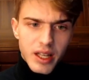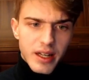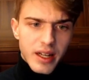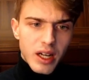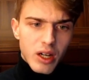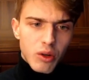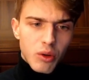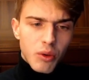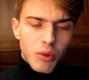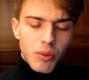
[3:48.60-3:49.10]

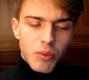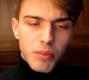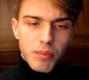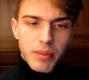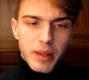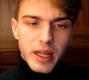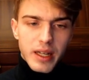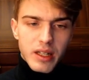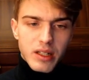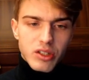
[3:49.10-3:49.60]
now
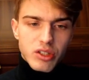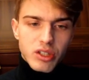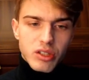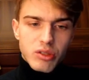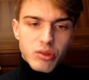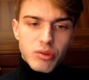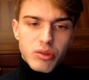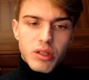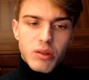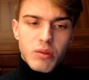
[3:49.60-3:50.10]
black can
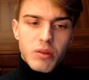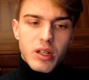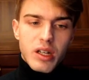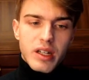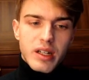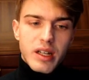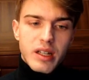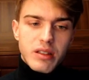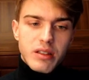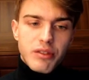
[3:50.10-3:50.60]
just go something
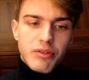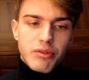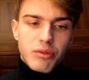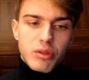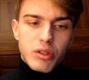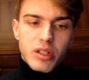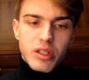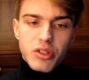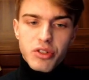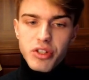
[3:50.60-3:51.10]
like knight
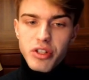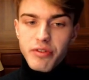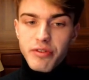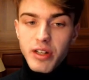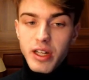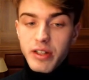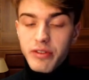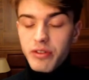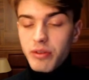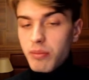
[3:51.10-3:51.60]
d4, then
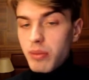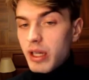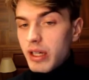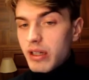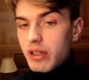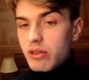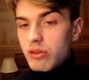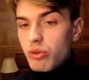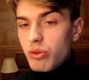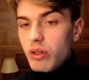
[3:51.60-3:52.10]
g5, and
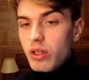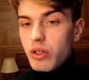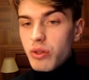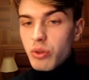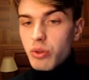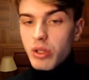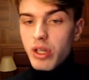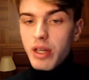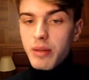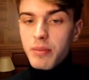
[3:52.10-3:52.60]
black has a really
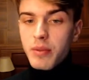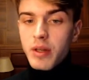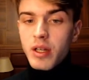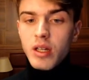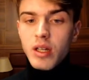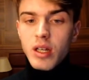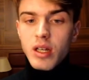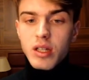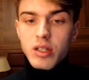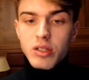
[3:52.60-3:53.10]
good game.
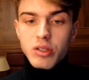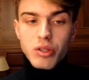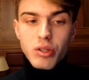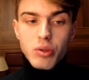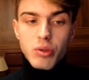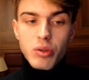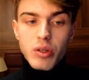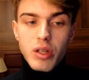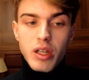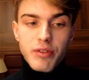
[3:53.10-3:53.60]

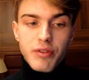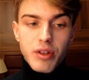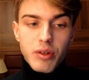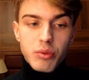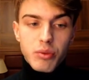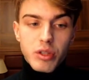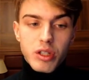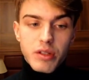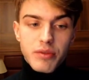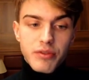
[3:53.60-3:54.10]
So if I
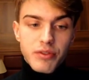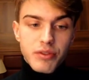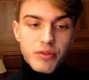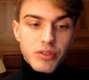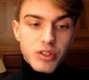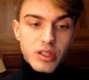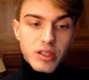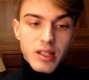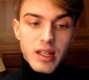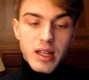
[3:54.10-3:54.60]
would have
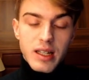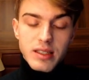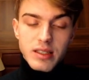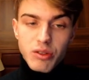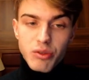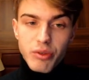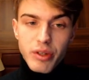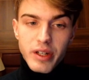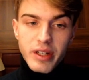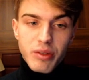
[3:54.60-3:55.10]
just
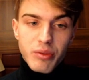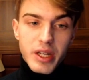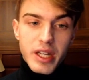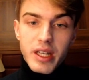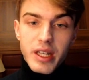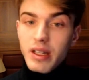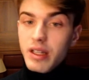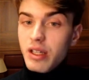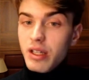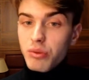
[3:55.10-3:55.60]
castled right
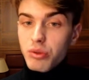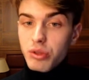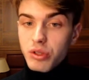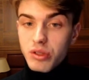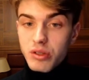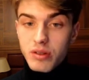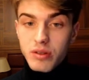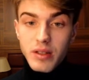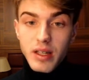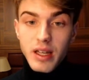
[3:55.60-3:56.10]
away, he
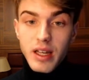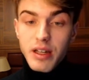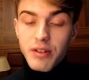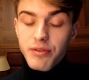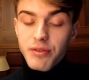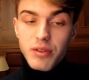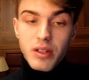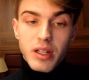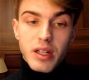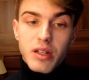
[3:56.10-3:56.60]
would
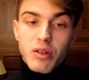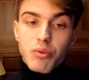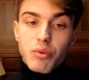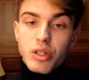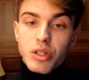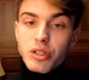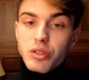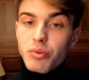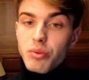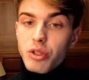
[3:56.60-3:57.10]
have like a
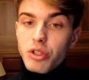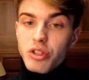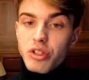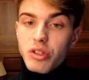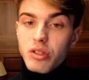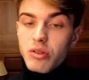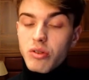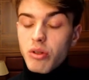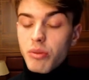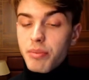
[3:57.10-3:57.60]
worse
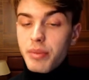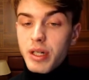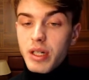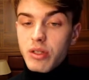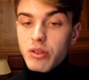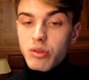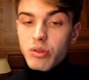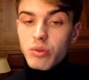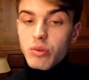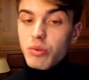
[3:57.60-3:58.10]
version
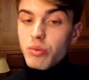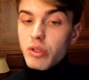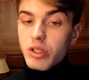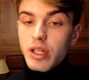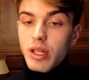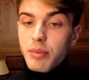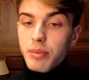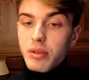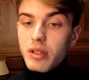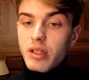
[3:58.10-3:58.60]
compared to
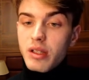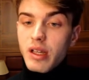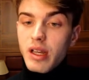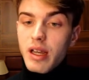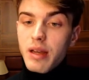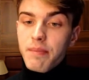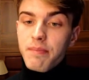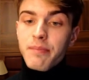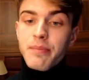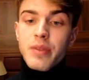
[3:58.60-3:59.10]
what happened in the
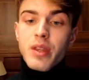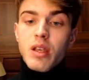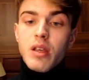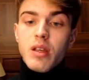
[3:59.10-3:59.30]
game.